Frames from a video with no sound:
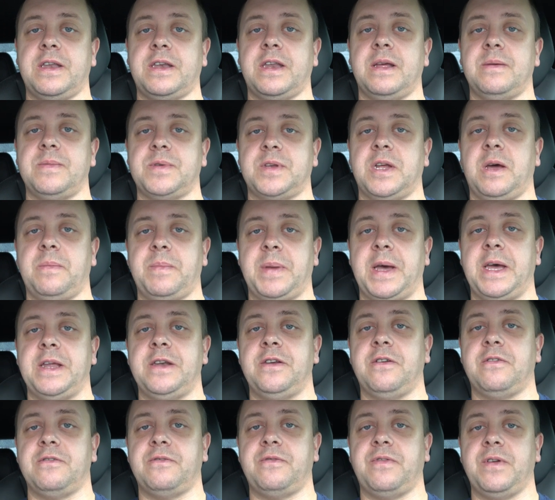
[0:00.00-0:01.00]
thumbs up,
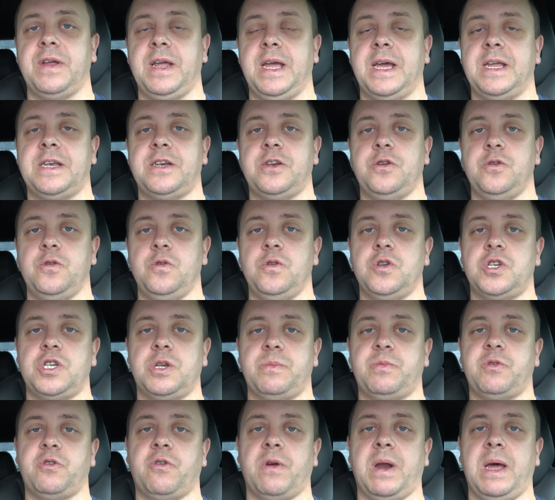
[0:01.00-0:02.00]
and don't forget to
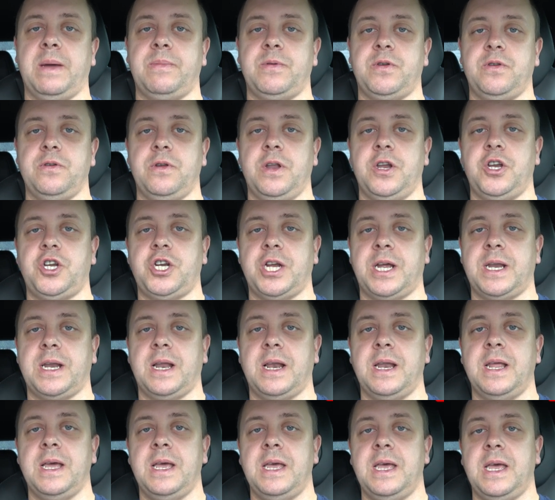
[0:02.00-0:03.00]
subscribe to the
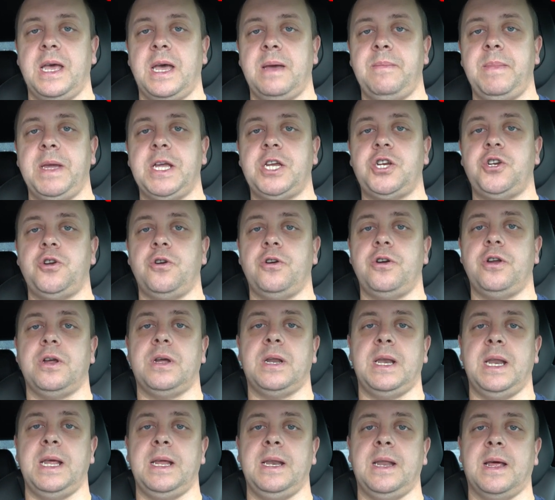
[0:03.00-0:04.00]
channel, and make sure you
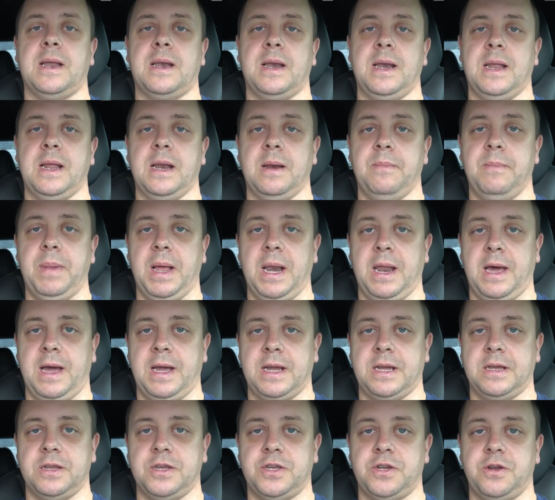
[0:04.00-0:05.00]
click that little bell
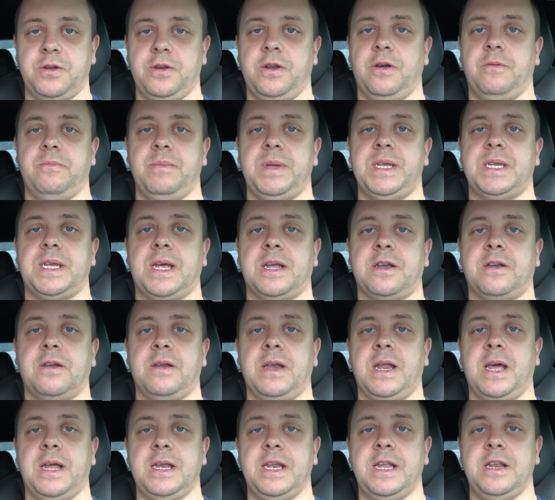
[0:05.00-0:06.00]
icon so you don't miss out
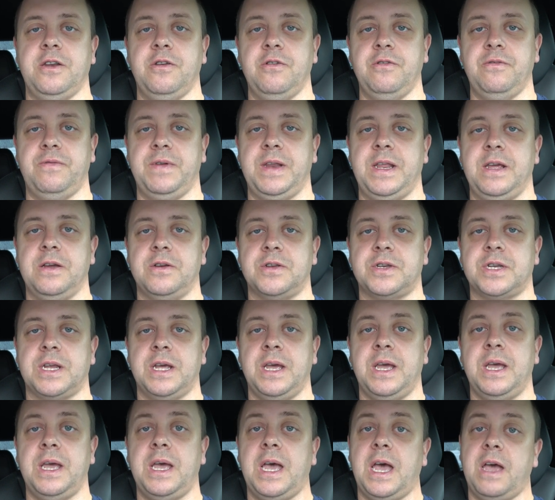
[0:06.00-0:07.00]
on any new videos.
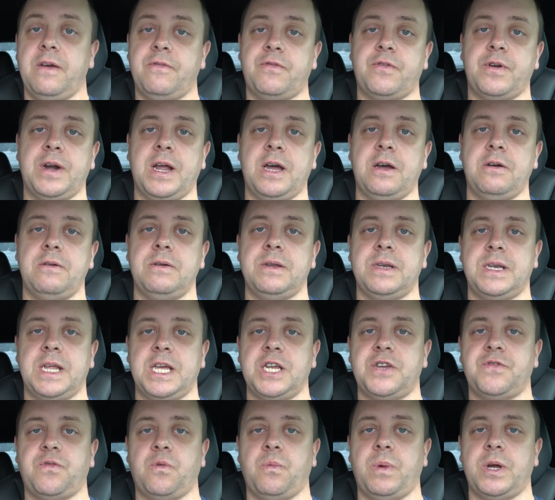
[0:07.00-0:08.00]
And for now,
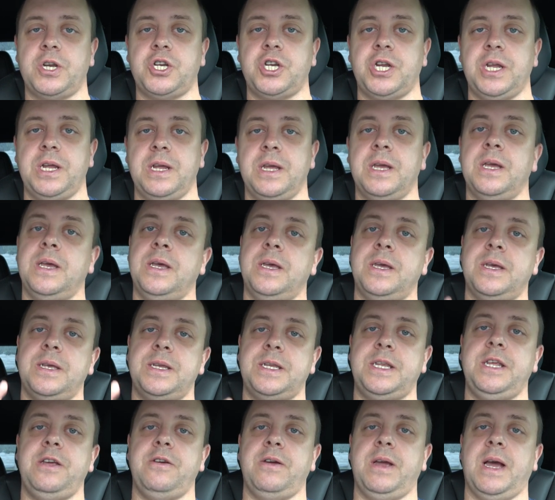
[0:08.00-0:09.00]
thanks for watching.
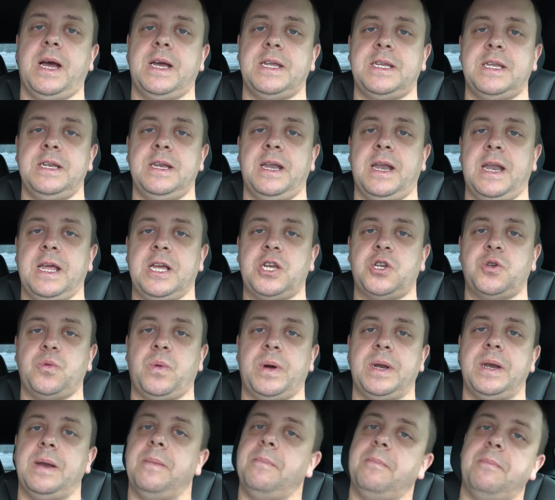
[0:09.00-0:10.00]
See you guys in the next
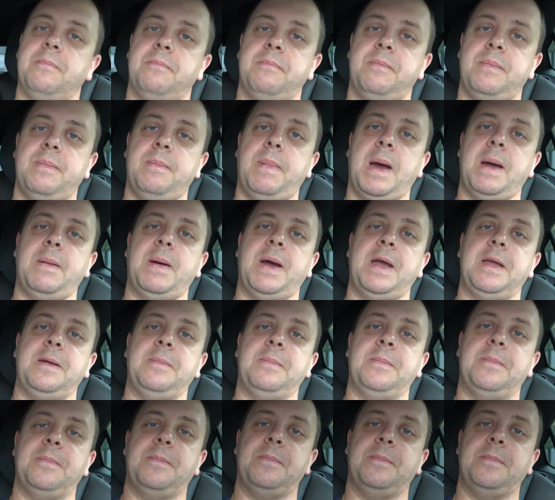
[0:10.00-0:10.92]
one. Bye bye.